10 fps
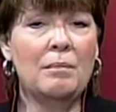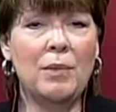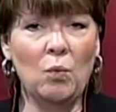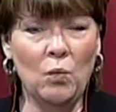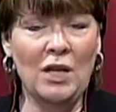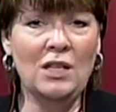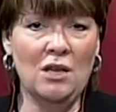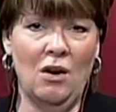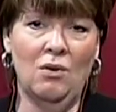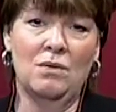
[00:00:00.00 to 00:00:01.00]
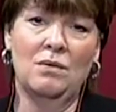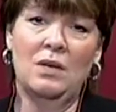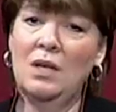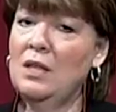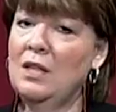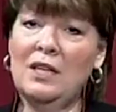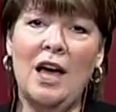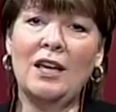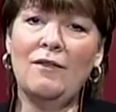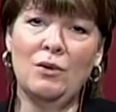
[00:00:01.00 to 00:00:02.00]
But we know that
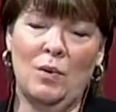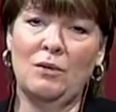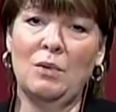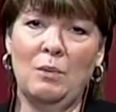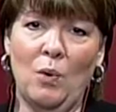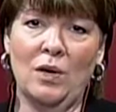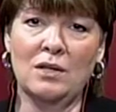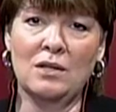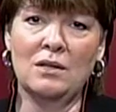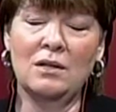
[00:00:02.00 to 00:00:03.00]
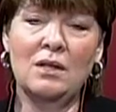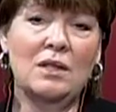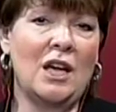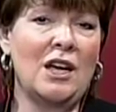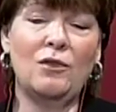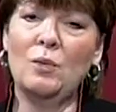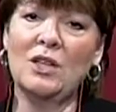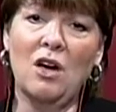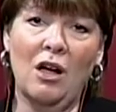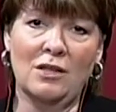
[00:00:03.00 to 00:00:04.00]
not everyone reports. Not everyone
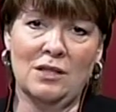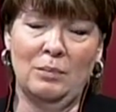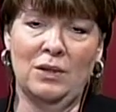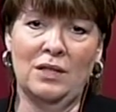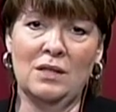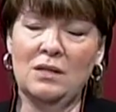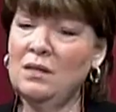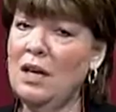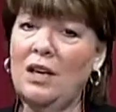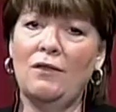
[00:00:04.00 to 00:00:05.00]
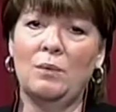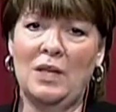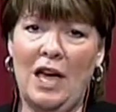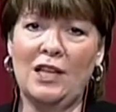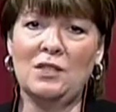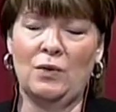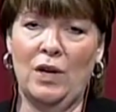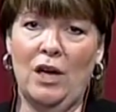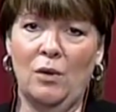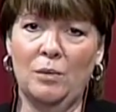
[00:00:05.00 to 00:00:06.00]
calls the police. Not everyone asks for
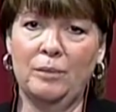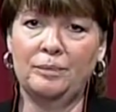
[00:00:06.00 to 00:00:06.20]
help.